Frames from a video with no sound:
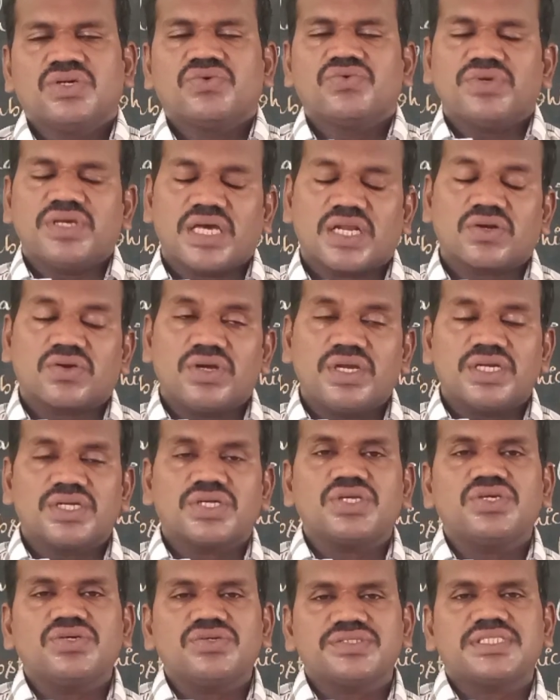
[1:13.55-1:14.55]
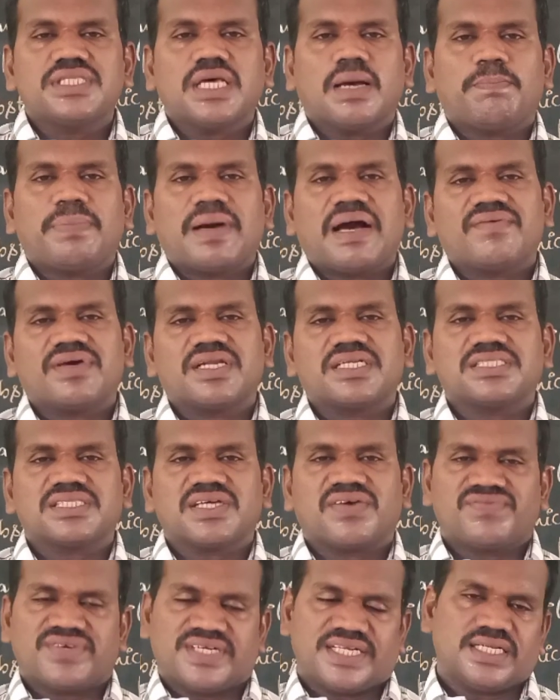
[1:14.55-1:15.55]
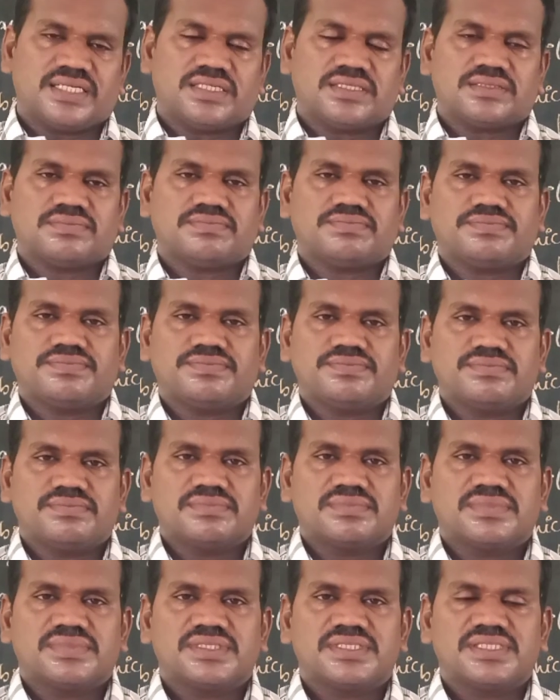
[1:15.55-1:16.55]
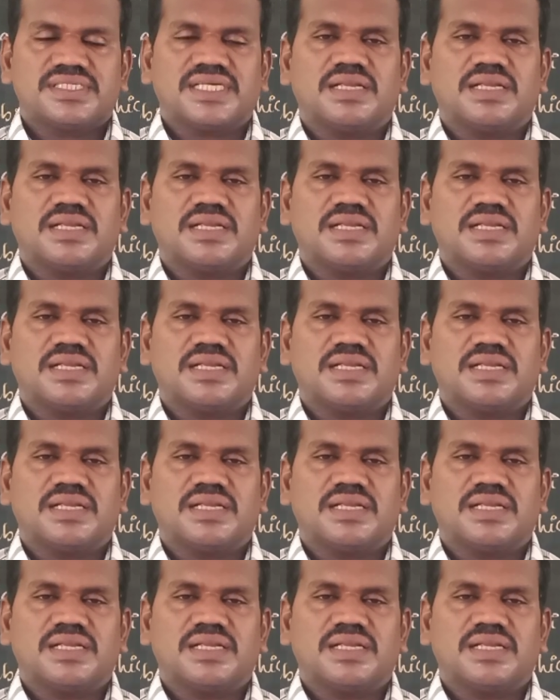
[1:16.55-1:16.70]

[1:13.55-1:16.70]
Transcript: we are going to use the powers of 10.